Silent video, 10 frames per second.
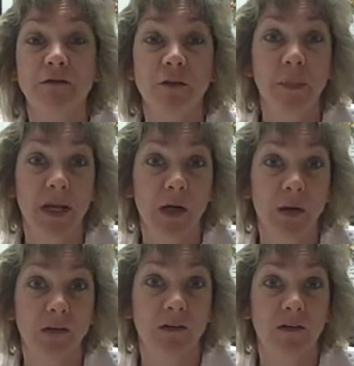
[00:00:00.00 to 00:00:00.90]
think for
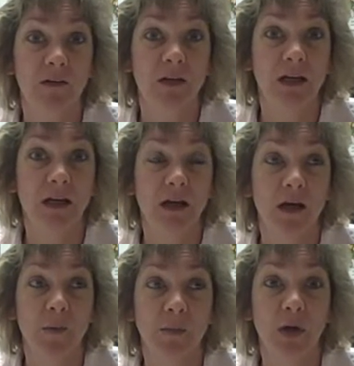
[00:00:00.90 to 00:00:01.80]
parents it's
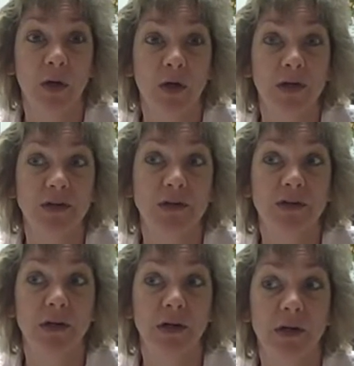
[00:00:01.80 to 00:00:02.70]
good.
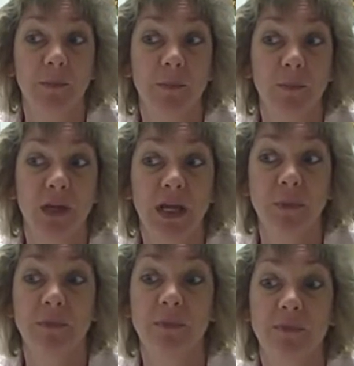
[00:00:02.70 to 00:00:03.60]
We
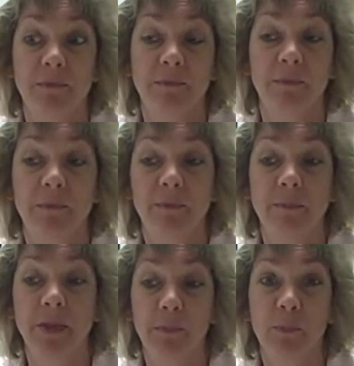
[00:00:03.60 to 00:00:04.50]
keep
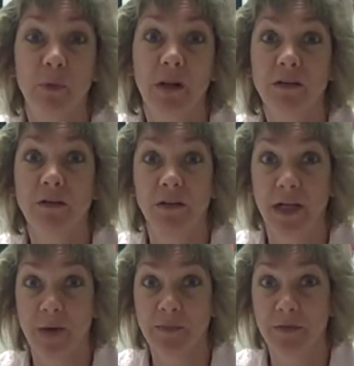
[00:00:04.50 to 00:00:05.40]
them
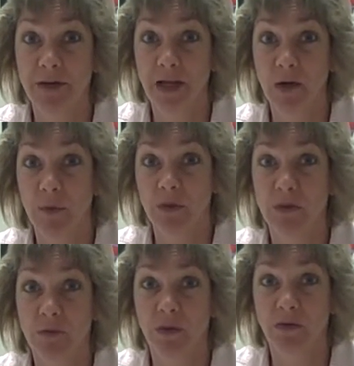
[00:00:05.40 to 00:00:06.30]
relatively up to date
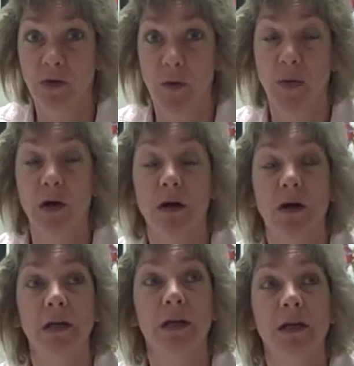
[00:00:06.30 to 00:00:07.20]
with what's going
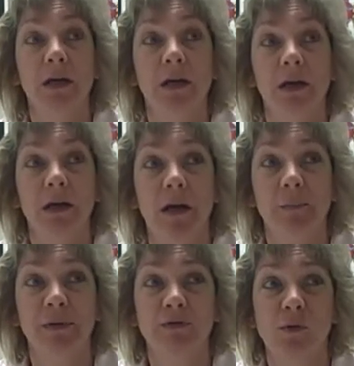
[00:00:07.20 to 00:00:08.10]
on.
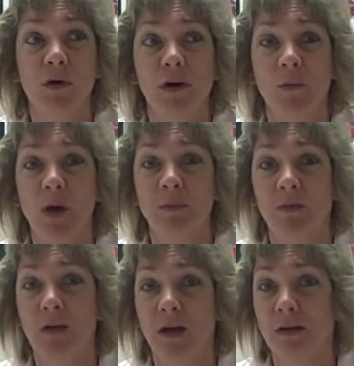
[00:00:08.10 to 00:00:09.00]
Before, our
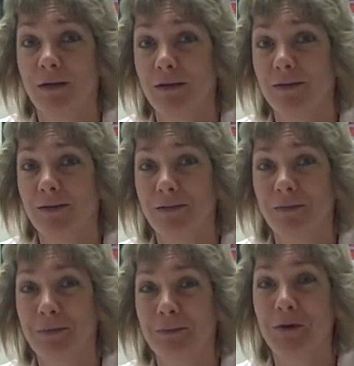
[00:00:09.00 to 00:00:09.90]
website
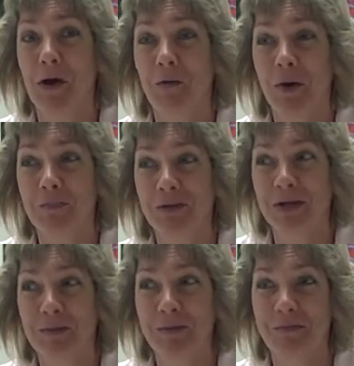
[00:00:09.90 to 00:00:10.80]
got
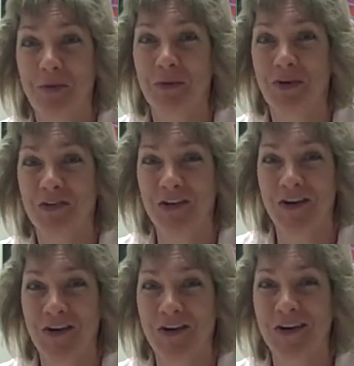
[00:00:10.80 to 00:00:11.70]
updated maybe once a
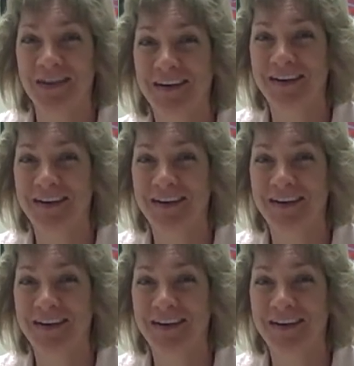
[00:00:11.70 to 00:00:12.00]
year.